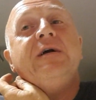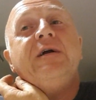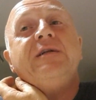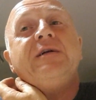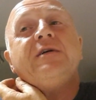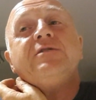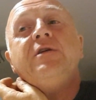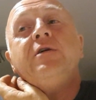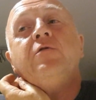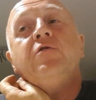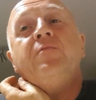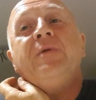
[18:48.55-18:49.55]
it actually
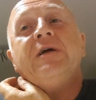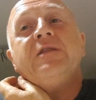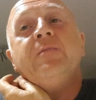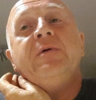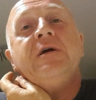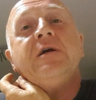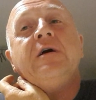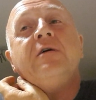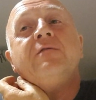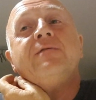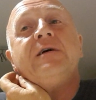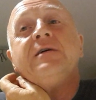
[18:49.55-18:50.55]
could make the beer go
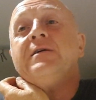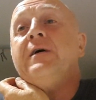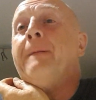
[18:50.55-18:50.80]
flat,